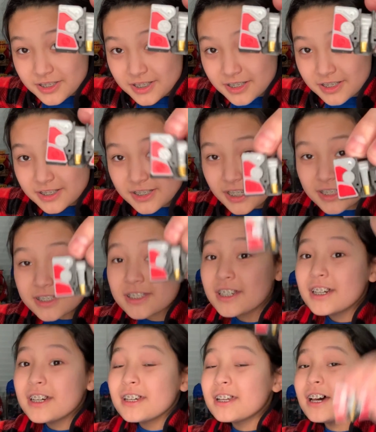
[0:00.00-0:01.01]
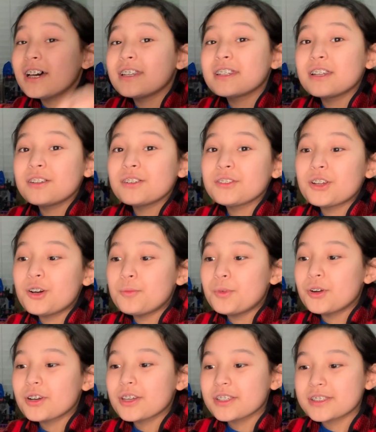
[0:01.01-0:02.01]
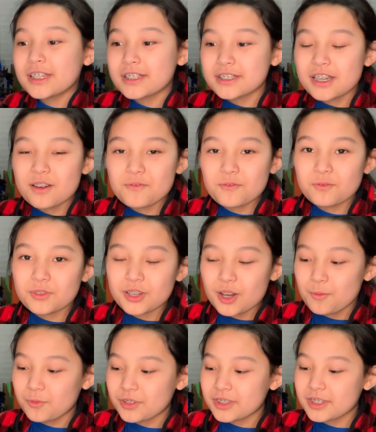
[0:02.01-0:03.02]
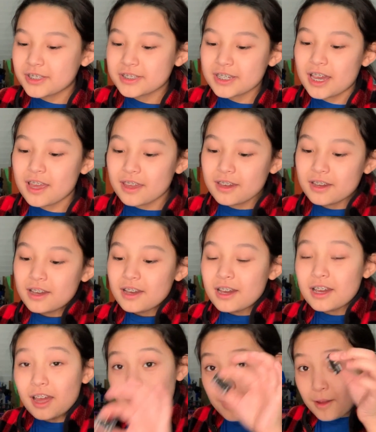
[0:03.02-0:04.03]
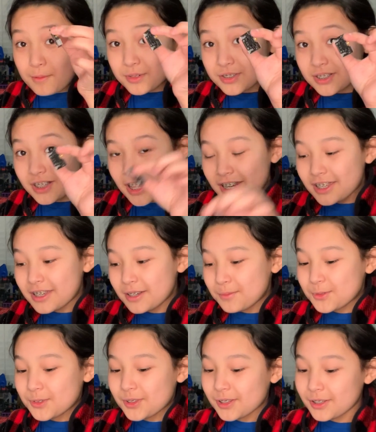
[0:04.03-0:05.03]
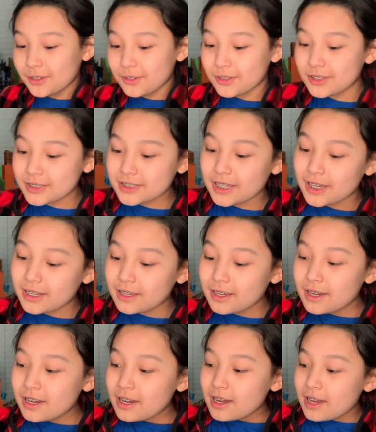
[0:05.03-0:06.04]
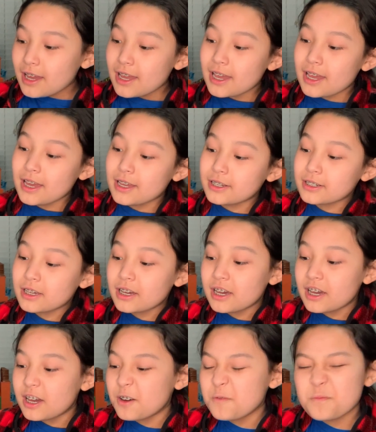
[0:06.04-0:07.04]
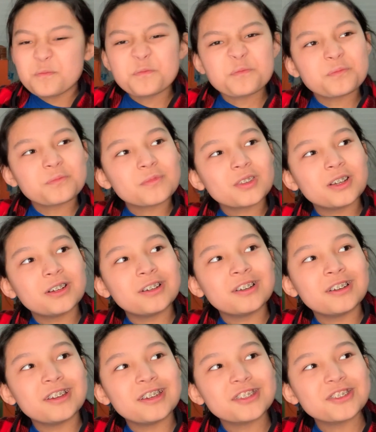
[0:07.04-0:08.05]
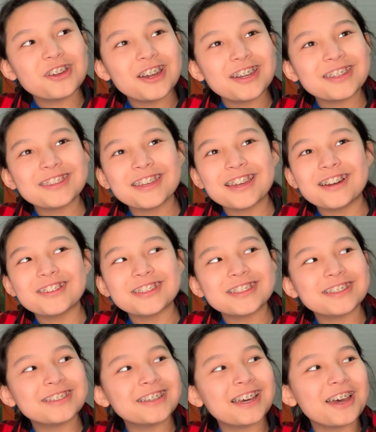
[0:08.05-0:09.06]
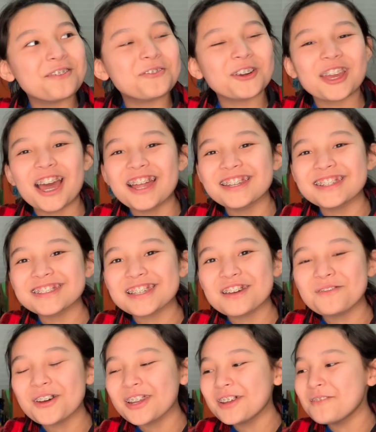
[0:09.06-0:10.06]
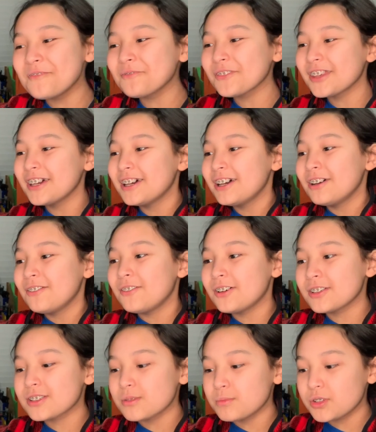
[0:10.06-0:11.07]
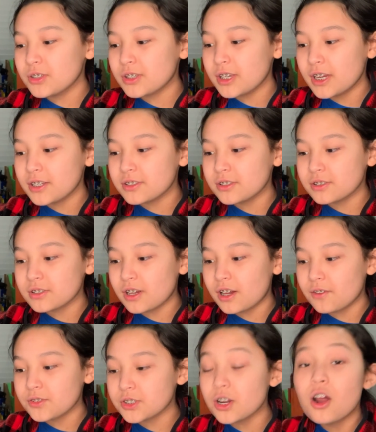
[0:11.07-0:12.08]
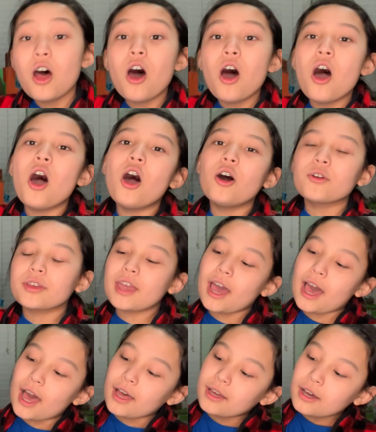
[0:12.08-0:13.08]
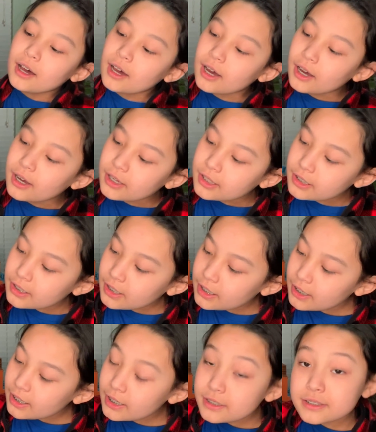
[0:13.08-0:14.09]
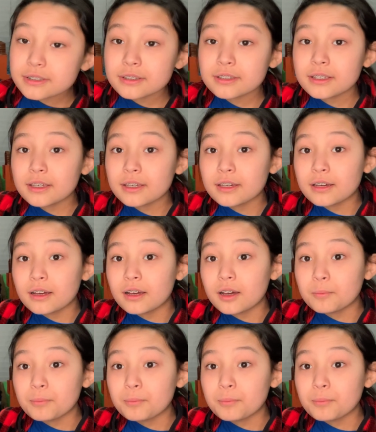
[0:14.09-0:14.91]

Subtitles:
cassettes. No more cassettes come with this guy. I'm just glad he comes with a little cassette. And is there anything else I forgot to say about him? Well, his communications officer. Oh yeah, he has the